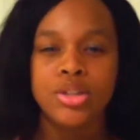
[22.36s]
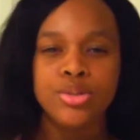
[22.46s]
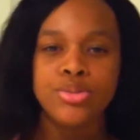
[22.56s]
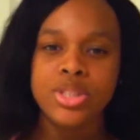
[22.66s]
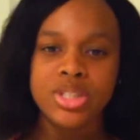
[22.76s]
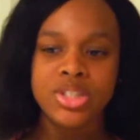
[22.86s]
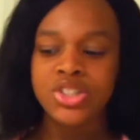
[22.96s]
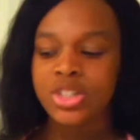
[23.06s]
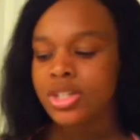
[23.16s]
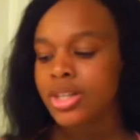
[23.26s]

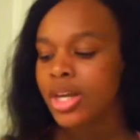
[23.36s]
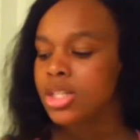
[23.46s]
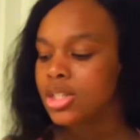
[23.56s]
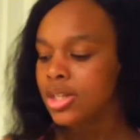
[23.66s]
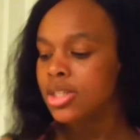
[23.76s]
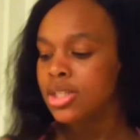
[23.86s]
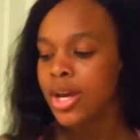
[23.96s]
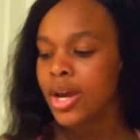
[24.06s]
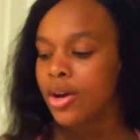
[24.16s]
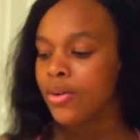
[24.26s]
noonish, and it's like
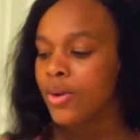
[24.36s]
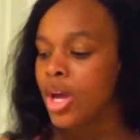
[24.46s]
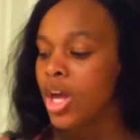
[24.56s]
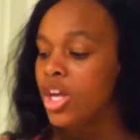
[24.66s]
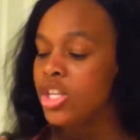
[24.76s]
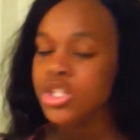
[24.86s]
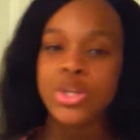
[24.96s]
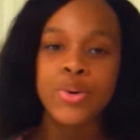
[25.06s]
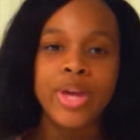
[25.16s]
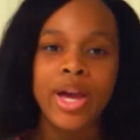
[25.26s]
6 now.
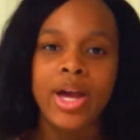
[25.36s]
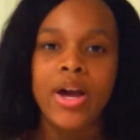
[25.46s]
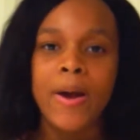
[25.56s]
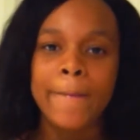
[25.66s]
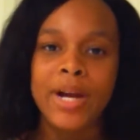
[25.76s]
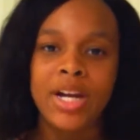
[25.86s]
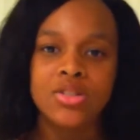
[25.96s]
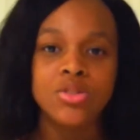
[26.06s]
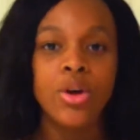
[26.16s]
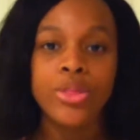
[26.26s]
So yeah, I
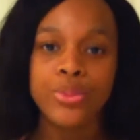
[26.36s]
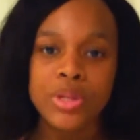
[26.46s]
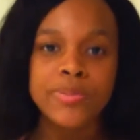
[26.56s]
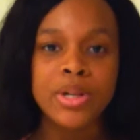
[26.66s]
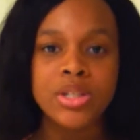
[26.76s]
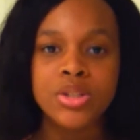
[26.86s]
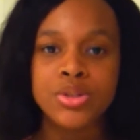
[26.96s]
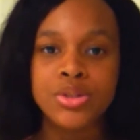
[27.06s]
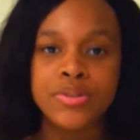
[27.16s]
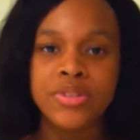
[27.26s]
installed 3
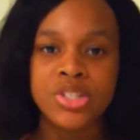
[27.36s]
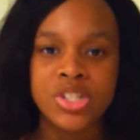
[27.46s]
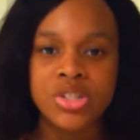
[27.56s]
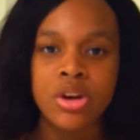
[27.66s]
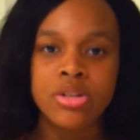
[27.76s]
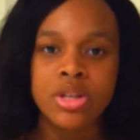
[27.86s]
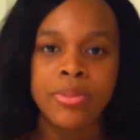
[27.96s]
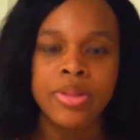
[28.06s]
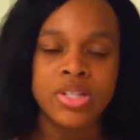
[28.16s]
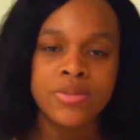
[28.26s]
bundles of the She's Dolled
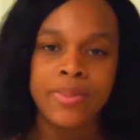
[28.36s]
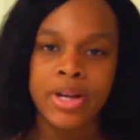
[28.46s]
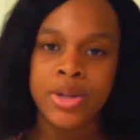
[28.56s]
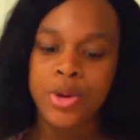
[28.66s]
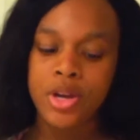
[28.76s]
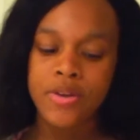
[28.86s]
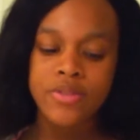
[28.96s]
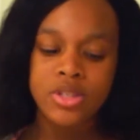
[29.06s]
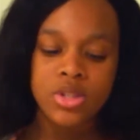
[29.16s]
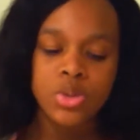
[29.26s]
Up Malaysian Body
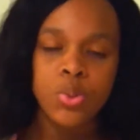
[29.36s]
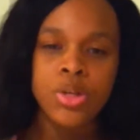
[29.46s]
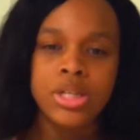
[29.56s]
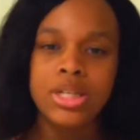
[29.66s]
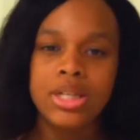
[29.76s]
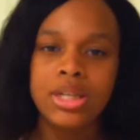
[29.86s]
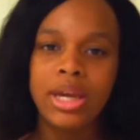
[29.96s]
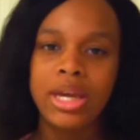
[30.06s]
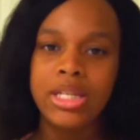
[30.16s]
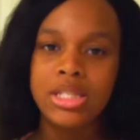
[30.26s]
Wave, the 20,
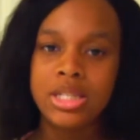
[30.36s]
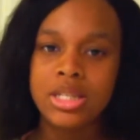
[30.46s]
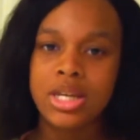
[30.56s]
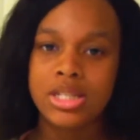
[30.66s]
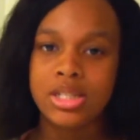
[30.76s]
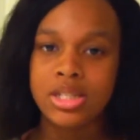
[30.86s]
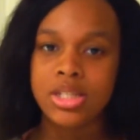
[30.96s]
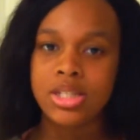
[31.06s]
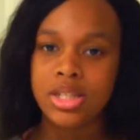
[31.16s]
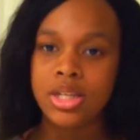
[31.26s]
18, and
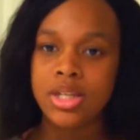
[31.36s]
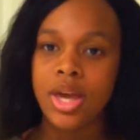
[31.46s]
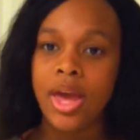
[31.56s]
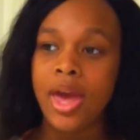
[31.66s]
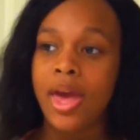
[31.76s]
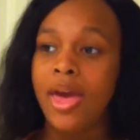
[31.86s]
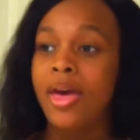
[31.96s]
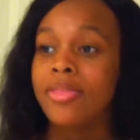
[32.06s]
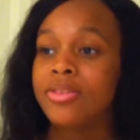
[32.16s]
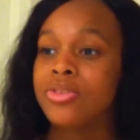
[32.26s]
16.
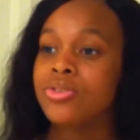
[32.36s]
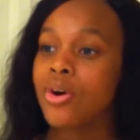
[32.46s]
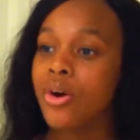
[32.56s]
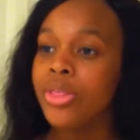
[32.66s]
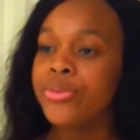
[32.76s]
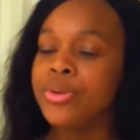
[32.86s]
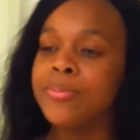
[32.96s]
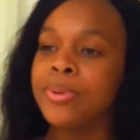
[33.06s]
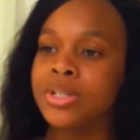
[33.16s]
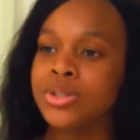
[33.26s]
And this is all
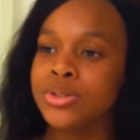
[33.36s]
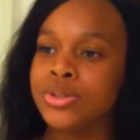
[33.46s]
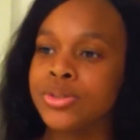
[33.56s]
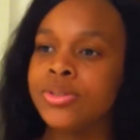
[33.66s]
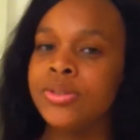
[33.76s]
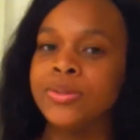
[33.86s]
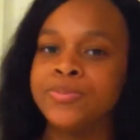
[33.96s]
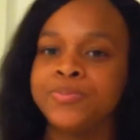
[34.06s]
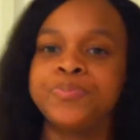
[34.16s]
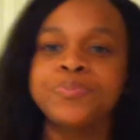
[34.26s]
3 bundles.
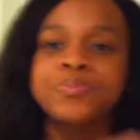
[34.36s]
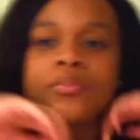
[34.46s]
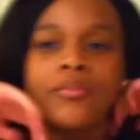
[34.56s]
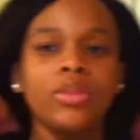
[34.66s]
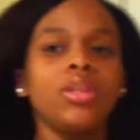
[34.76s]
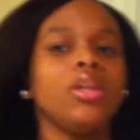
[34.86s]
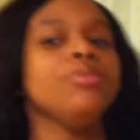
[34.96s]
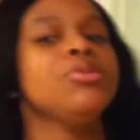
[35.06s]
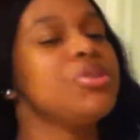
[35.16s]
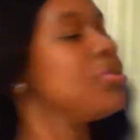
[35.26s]
Let me